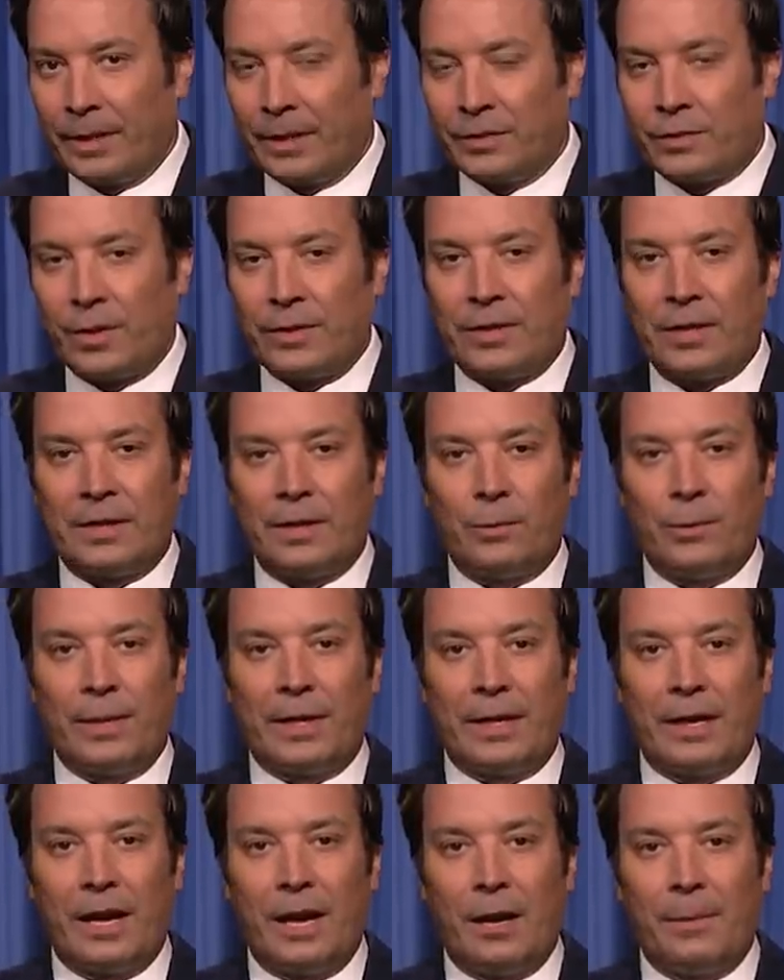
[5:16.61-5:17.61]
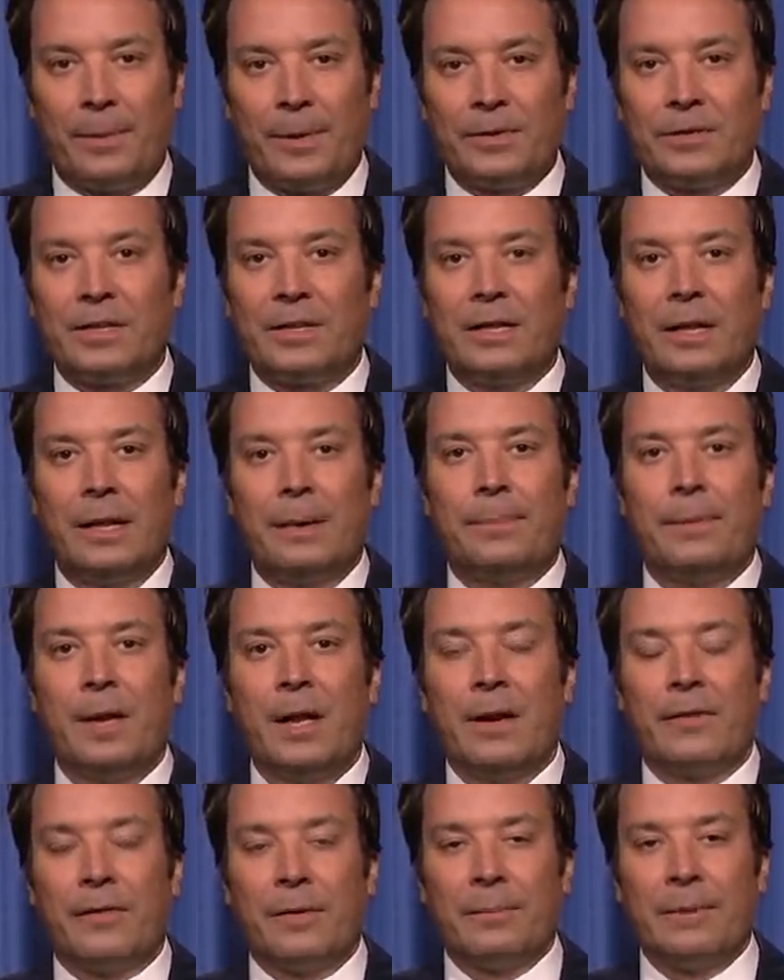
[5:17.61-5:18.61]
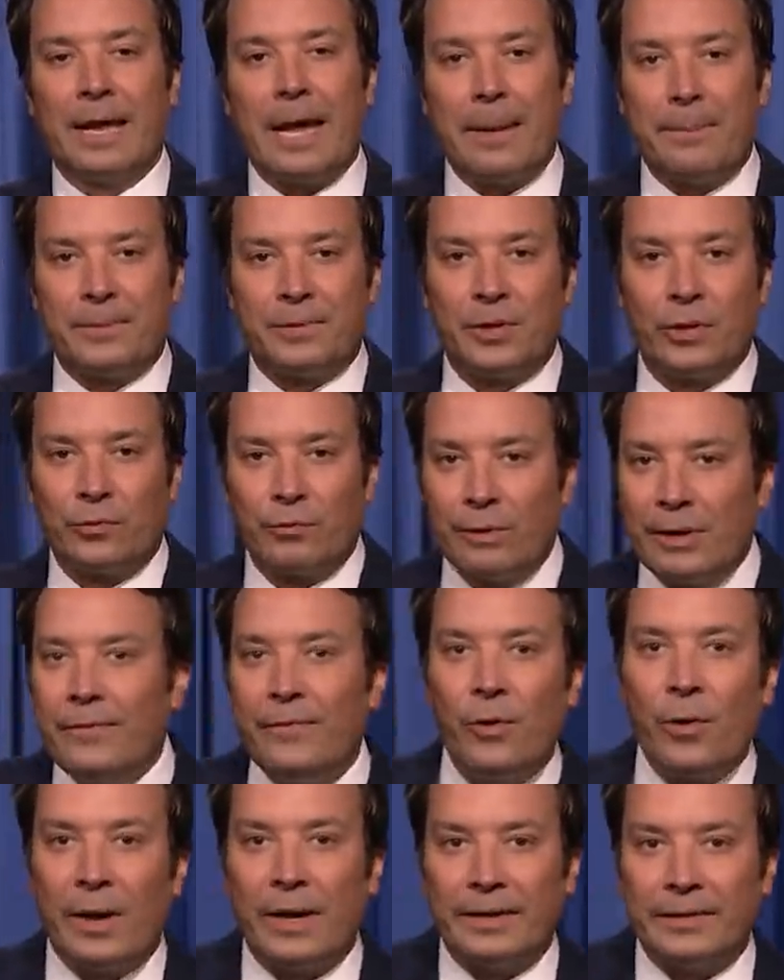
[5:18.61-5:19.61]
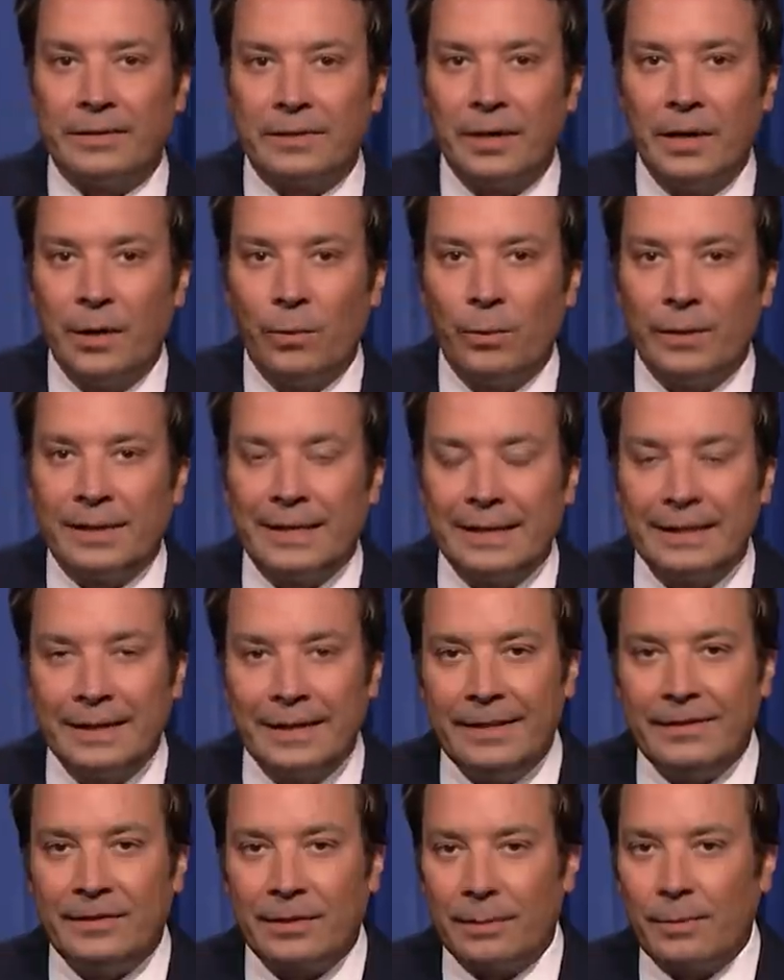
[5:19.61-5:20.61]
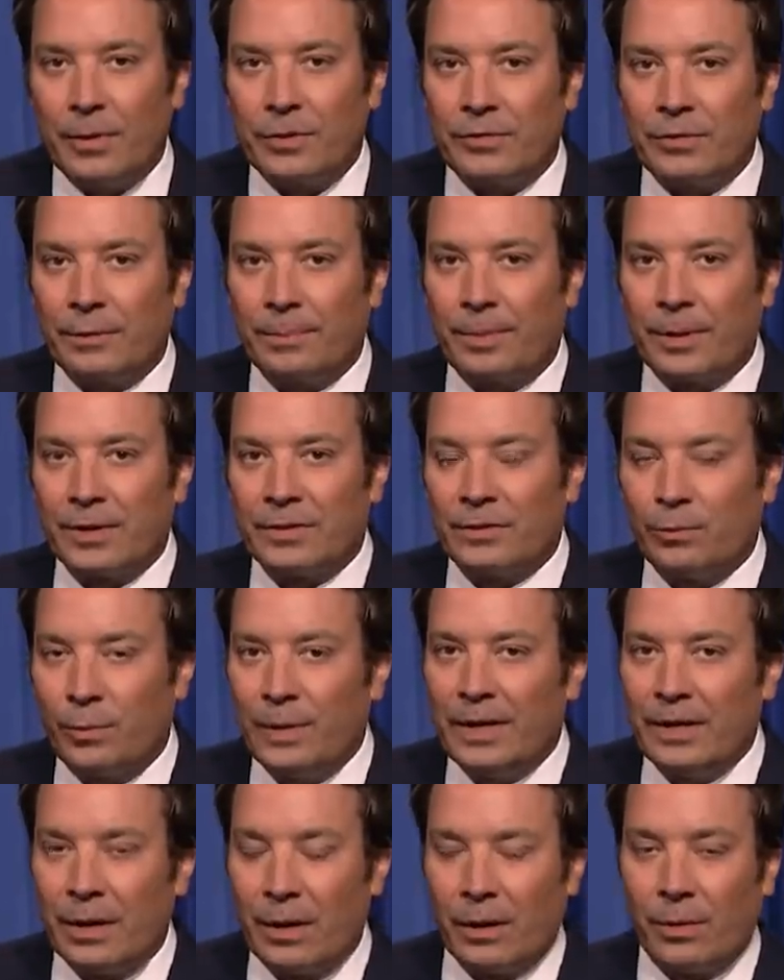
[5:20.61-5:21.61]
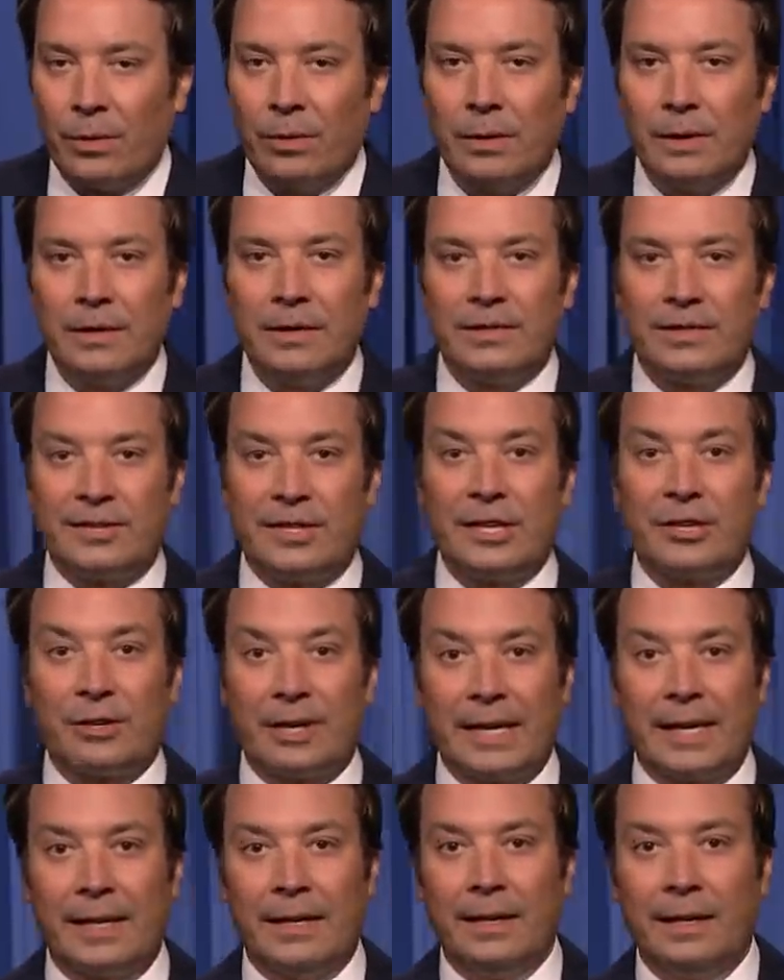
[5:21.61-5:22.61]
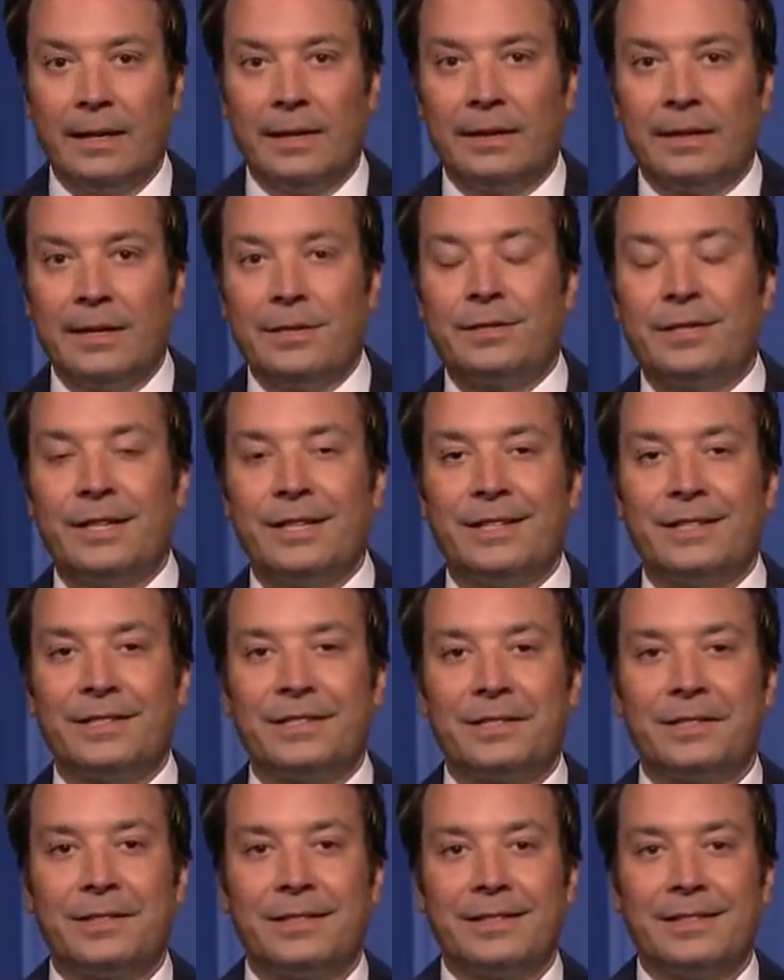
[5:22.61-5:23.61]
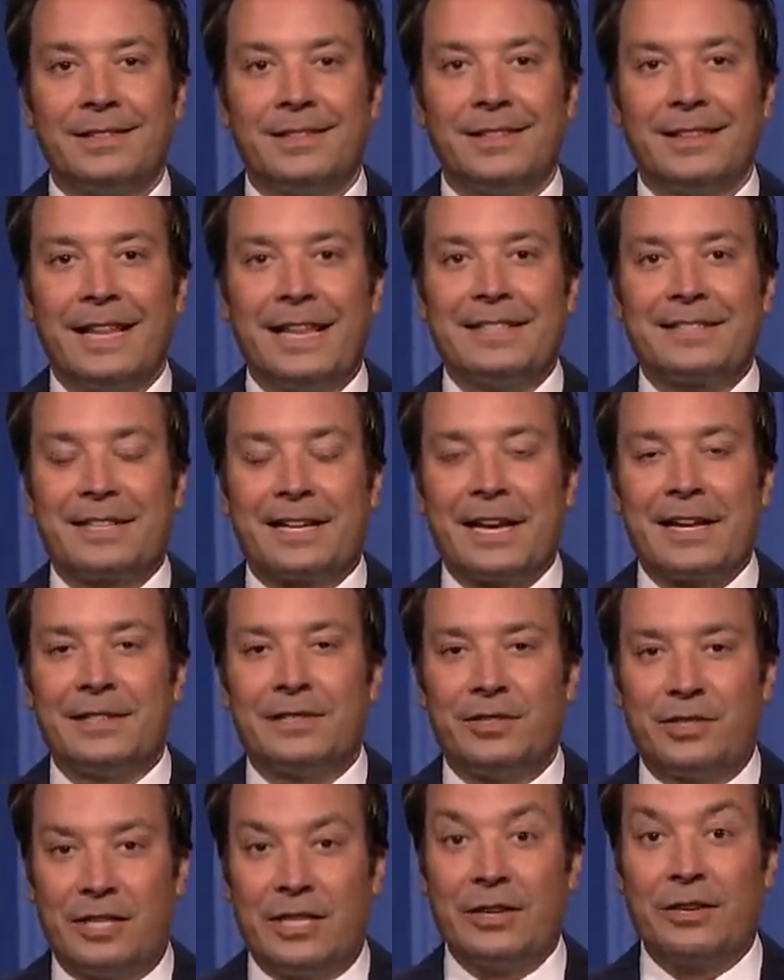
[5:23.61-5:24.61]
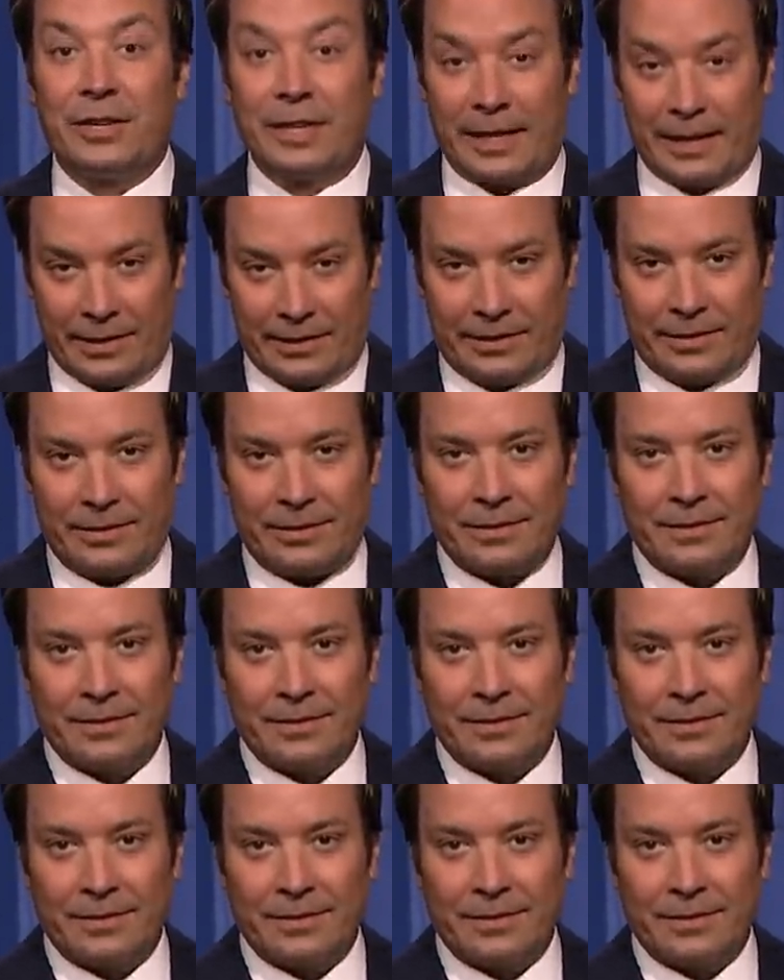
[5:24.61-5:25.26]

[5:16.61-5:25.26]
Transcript: So I thought that we could help. Here's a clip from the episode, revoiced with the least emotional person we know, Siri. This is Let's Get Serious.